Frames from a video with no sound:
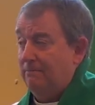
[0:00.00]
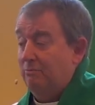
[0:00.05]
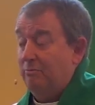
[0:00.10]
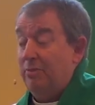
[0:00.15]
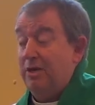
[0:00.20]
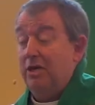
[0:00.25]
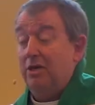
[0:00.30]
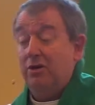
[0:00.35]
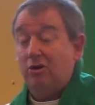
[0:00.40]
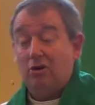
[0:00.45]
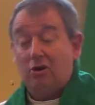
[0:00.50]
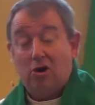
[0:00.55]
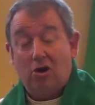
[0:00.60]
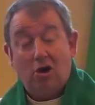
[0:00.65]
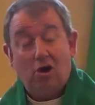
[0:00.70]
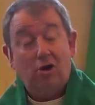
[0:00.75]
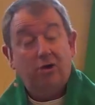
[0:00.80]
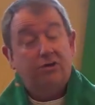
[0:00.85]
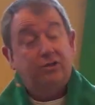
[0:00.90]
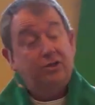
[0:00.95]
Be in your
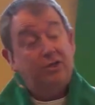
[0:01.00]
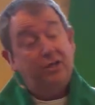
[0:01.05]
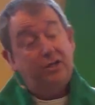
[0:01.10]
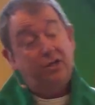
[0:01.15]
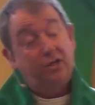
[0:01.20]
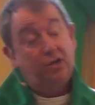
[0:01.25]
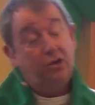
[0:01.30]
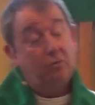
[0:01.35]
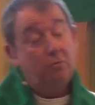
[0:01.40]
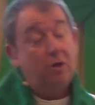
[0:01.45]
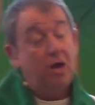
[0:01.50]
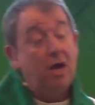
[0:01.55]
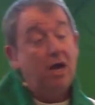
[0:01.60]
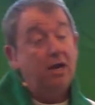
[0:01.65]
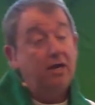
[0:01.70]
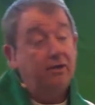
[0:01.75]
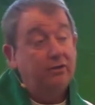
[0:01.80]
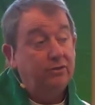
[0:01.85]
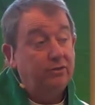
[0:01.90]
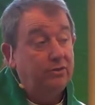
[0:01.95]
hearts and in your
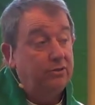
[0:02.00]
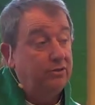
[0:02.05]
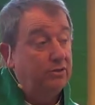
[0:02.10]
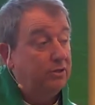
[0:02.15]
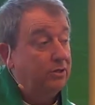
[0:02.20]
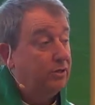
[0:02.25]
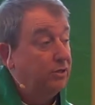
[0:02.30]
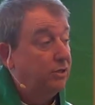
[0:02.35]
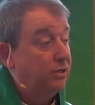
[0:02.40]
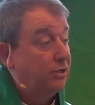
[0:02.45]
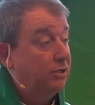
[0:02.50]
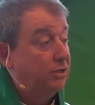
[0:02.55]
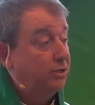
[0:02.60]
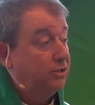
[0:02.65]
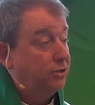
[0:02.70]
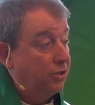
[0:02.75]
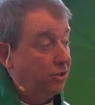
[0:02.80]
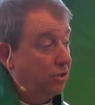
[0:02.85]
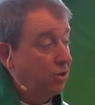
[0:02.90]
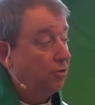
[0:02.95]
minds
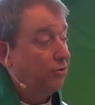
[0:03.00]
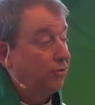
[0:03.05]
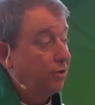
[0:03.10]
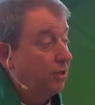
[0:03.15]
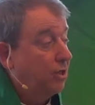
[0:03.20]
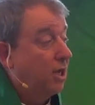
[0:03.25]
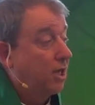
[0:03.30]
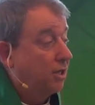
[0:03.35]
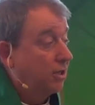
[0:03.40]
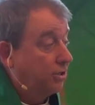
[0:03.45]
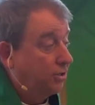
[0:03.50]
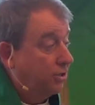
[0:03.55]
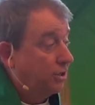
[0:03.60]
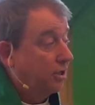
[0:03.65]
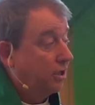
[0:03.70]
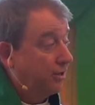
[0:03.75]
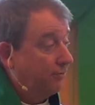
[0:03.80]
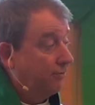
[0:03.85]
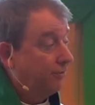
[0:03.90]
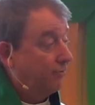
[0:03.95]
to know the knowledge
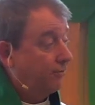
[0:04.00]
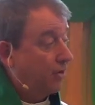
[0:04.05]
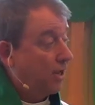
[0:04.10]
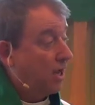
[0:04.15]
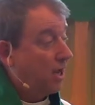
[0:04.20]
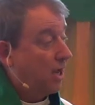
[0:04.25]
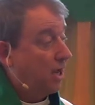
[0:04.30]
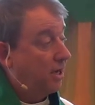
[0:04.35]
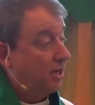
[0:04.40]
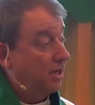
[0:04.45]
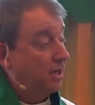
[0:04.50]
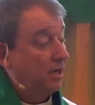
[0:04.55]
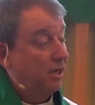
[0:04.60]
and love of God.